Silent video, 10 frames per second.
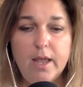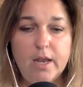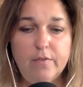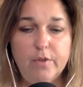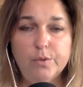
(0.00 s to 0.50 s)

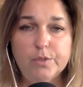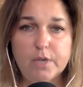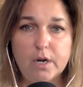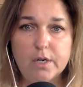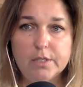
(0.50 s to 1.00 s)
And if you
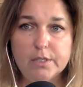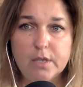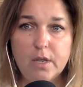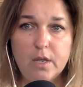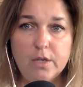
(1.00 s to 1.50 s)
start
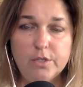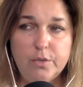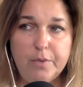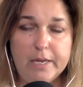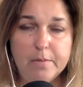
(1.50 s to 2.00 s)

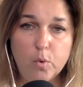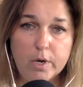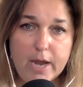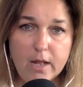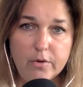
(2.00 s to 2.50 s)
to eat
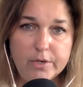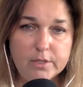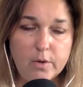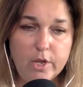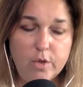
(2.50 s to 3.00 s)
more calories
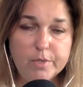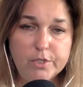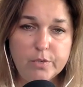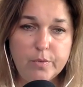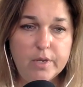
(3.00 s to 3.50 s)
than what you've
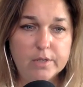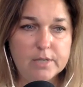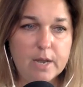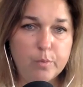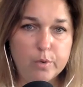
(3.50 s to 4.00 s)
been doing and
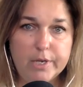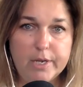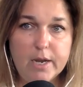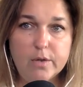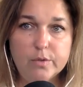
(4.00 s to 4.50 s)
stop
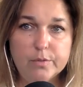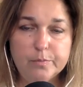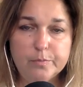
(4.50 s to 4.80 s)
working out,